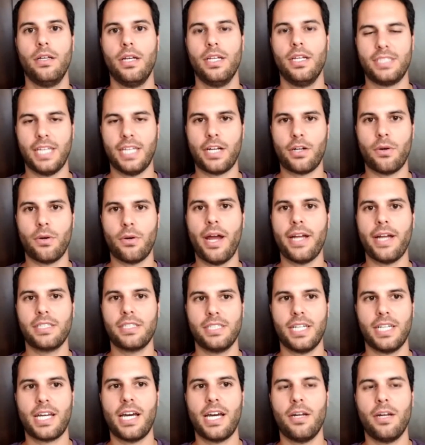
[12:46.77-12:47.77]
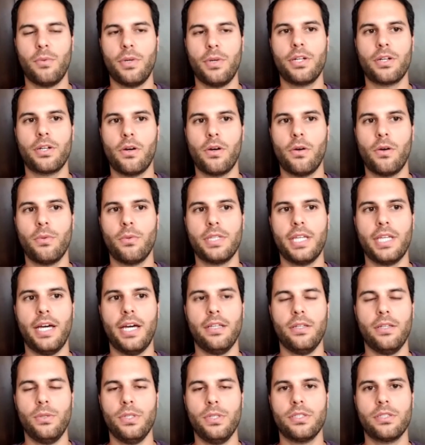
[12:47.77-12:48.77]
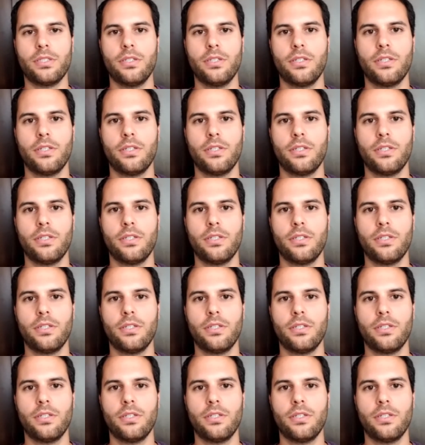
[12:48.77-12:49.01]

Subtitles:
Is that correct? Is that kind of where you're going with that, Lewis?